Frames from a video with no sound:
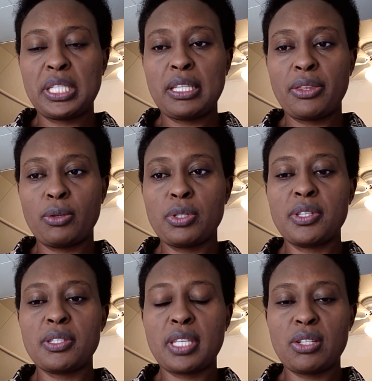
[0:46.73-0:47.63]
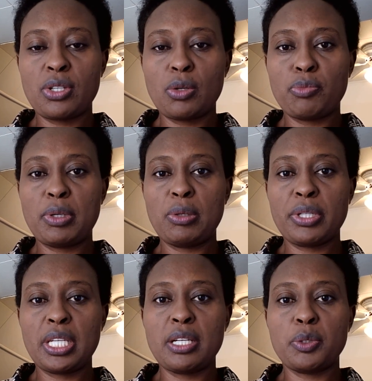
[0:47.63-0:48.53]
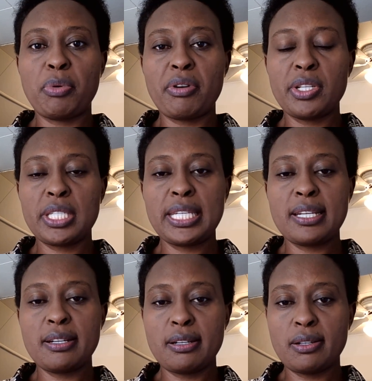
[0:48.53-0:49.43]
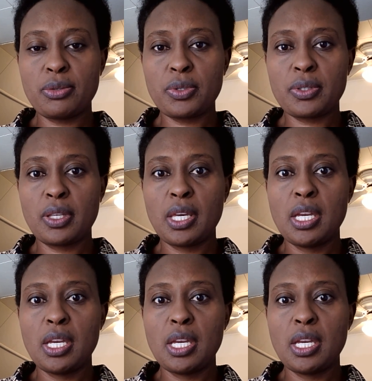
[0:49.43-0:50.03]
and I thought this session would be looking at parenting girls.